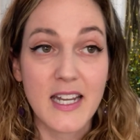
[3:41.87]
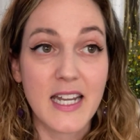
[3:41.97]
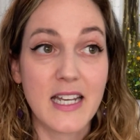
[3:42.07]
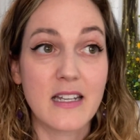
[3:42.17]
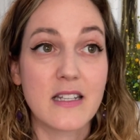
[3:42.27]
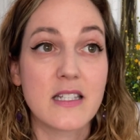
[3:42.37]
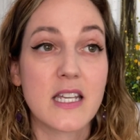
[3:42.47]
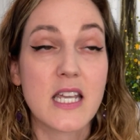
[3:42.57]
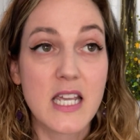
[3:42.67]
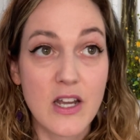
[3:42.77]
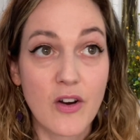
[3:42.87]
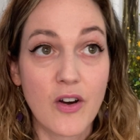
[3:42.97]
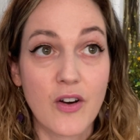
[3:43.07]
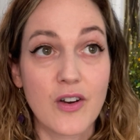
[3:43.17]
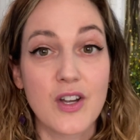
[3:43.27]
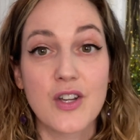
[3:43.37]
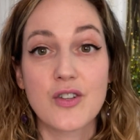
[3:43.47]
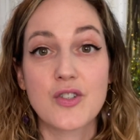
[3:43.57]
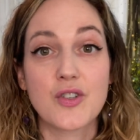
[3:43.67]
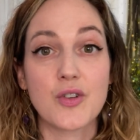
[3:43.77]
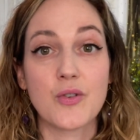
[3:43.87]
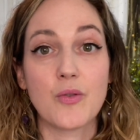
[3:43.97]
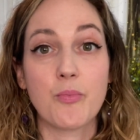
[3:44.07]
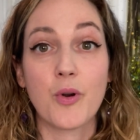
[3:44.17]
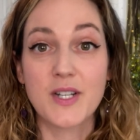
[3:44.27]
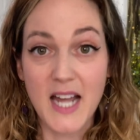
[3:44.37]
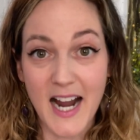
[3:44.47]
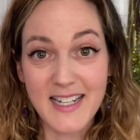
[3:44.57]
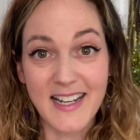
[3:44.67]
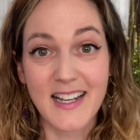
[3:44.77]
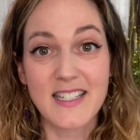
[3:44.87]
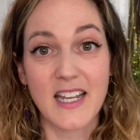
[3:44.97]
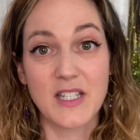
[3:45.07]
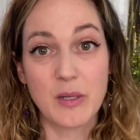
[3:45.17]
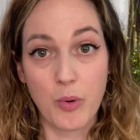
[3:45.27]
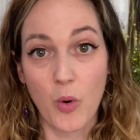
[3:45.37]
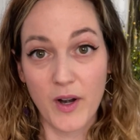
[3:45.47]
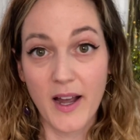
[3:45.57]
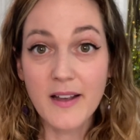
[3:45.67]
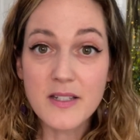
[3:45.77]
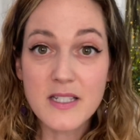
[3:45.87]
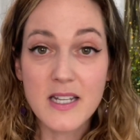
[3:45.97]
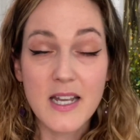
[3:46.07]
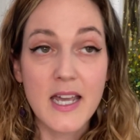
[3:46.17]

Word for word: is here to protect us and support us.